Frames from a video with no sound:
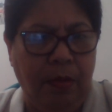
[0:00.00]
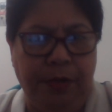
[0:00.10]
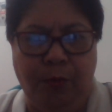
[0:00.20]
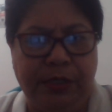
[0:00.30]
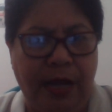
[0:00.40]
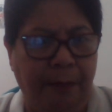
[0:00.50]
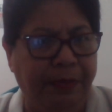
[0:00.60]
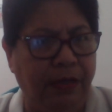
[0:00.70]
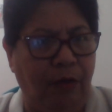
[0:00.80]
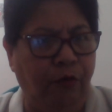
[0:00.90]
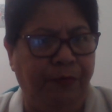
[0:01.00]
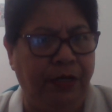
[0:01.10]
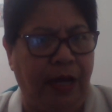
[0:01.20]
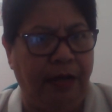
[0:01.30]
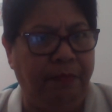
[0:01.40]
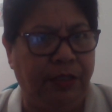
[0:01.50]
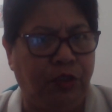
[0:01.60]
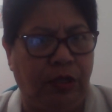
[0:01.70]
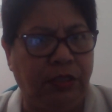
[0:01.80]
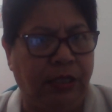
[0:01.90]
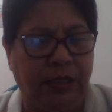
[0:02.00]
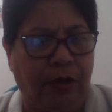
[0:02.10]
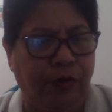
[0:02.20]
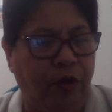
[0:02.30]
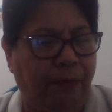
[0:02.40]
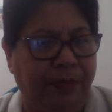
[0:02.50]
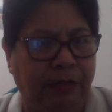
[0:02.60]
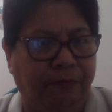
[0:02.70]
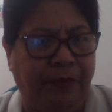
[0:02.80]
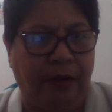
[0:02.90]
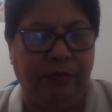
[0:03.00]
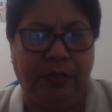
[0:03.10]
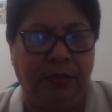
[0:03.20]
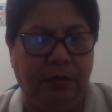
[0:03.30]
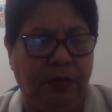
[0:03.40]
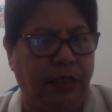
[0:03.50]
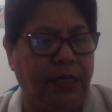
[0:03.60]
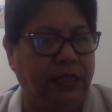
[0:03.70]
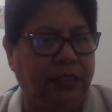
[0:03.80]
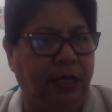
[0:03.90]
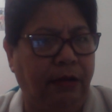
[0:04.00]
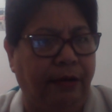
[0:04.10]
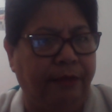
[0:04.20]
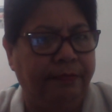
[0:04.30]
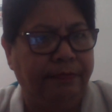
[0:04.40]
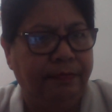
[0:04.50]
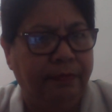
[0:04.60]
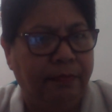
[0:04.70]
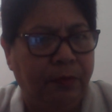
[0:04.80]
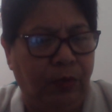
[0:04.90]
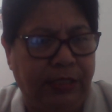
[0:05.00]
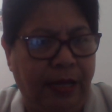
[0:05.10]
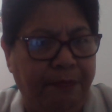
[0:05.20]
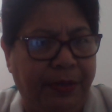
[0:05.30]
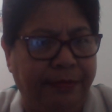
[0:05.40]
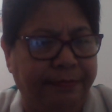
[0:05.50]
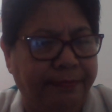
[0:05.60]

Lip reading: And what happened over 9 months until now? You have not found the real seller. What happened?